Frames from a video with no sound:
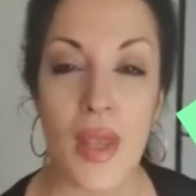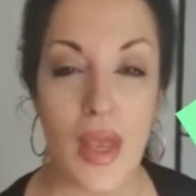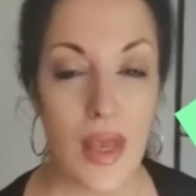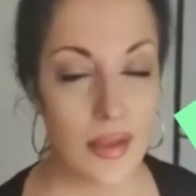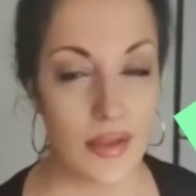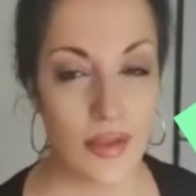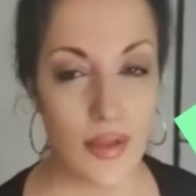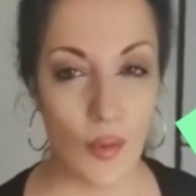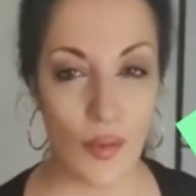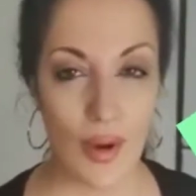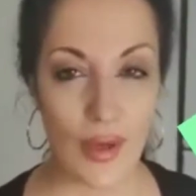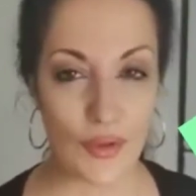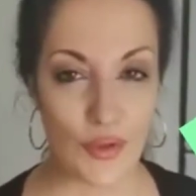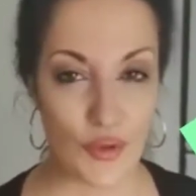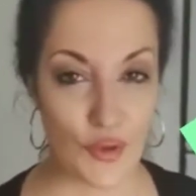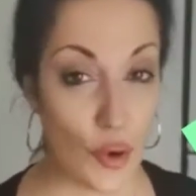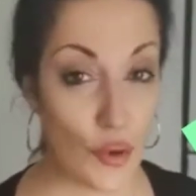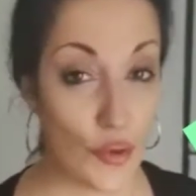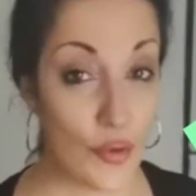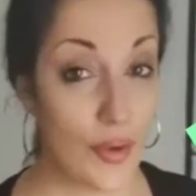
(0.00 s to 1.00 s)
So I'll
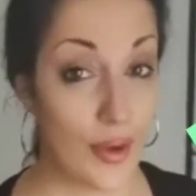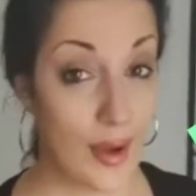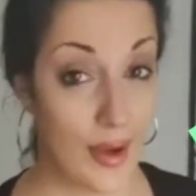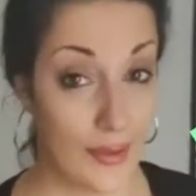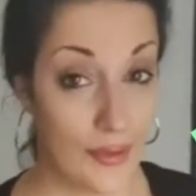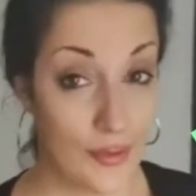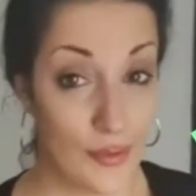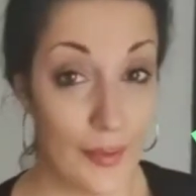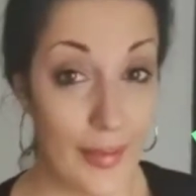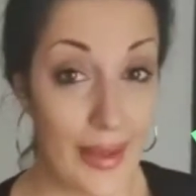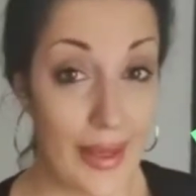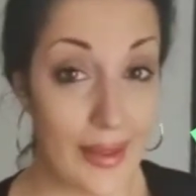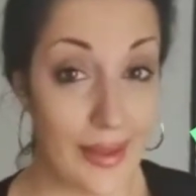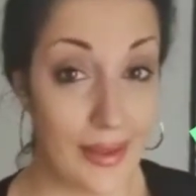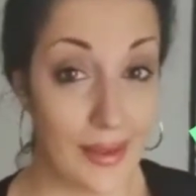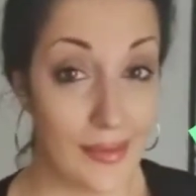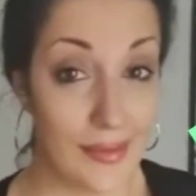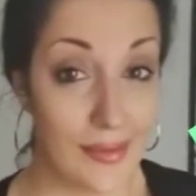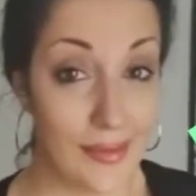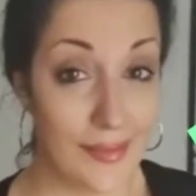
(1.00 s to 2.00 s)
show you how to make
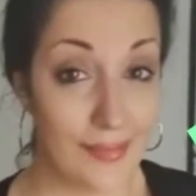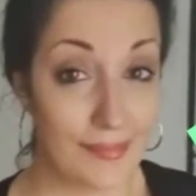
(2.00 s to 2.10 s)
it.